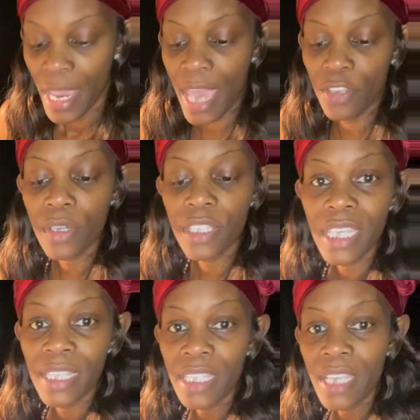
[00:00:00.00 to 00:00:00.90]
And you can
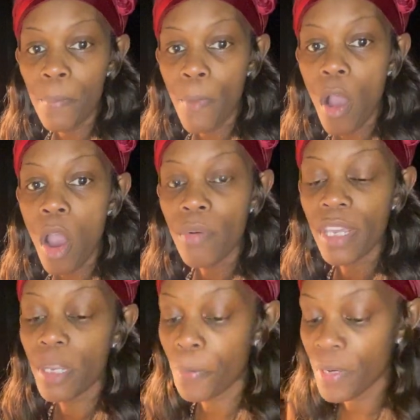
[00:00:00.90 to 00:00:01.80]
see this come
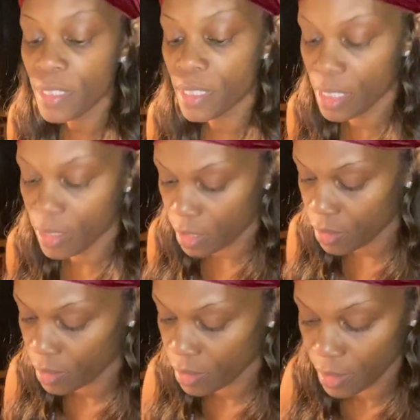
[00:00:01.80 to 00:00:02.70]
already
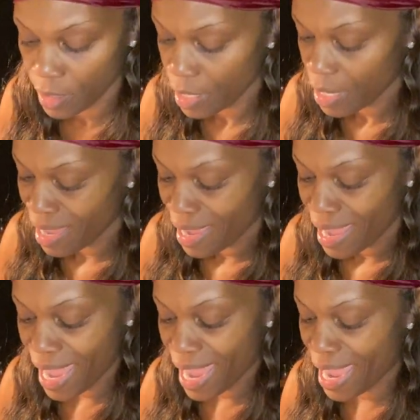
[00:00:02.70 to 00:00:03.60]
pre-seasoned.
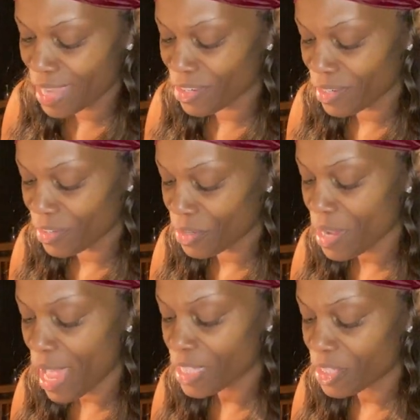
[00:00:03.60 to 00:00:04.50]
And you
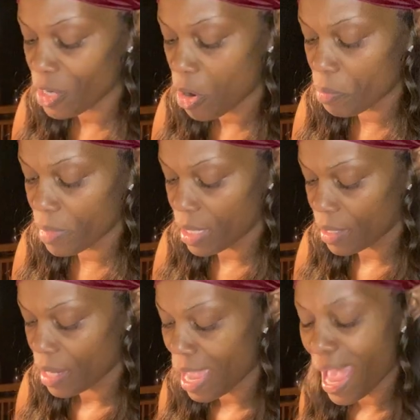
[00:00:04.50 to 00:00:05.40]
guys know me.
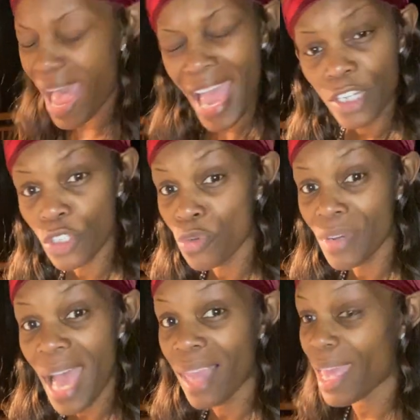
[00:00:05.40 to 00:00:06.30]
I do
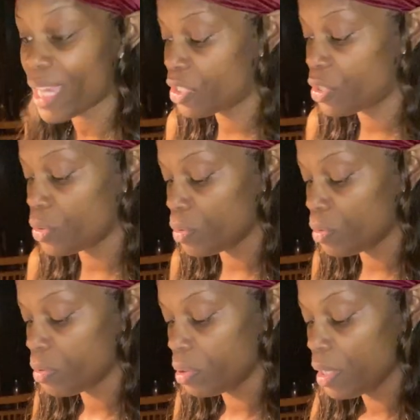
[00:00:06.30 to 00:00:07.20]
not like
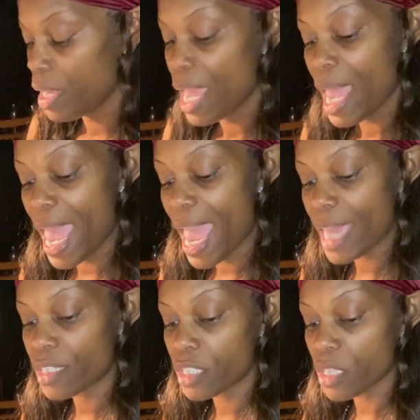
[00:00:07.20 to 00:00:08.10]
to
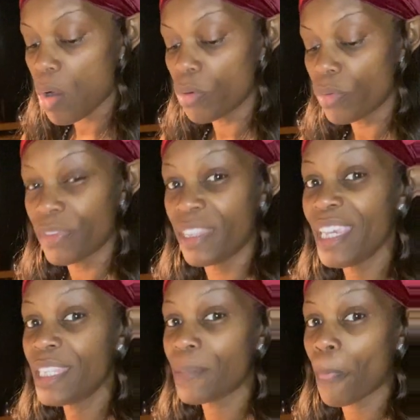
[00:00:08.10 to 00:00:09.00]
add salt.
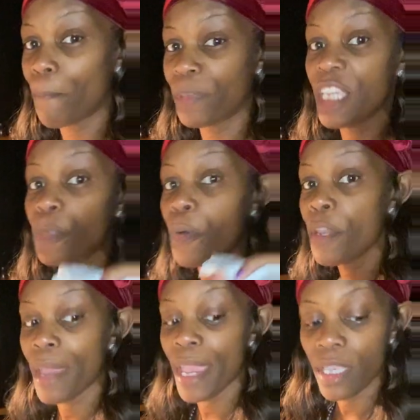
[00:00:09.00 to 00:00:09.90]
These
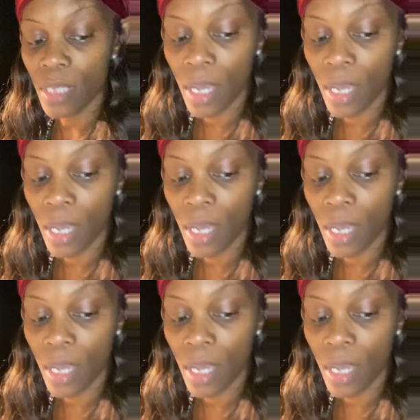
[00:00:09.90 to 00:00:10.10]
pre-made